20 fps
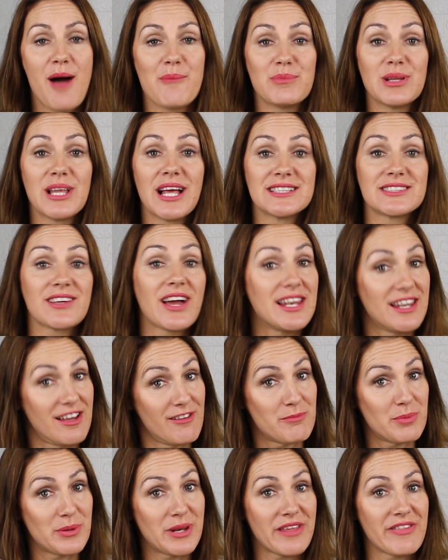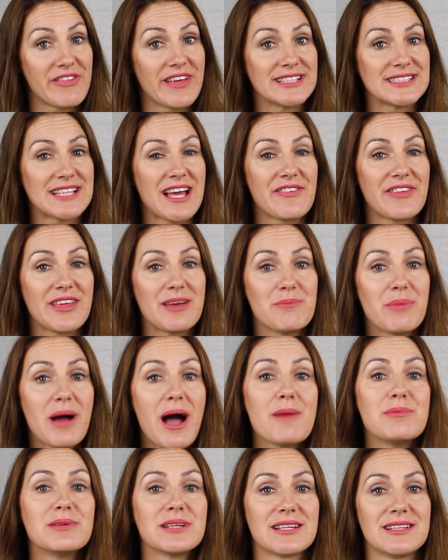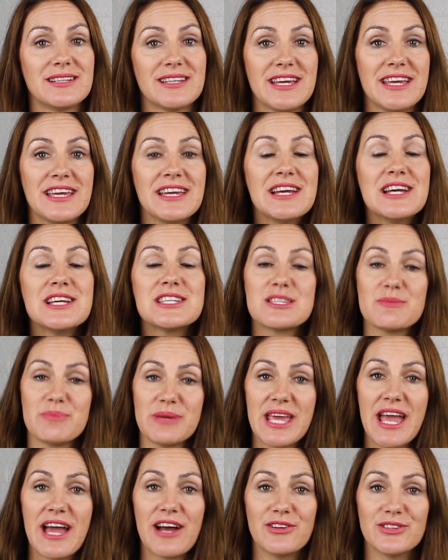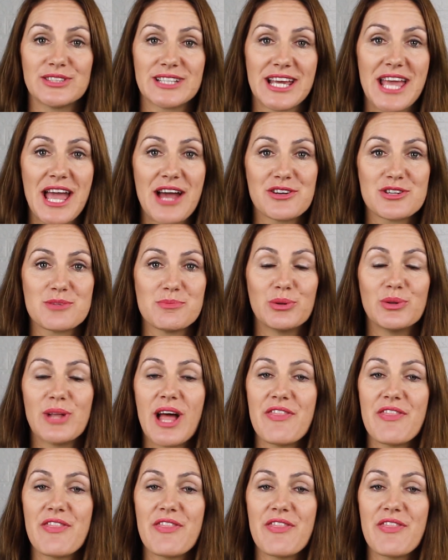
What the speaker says: Plus, I love putting things out there publicly to be held accountable,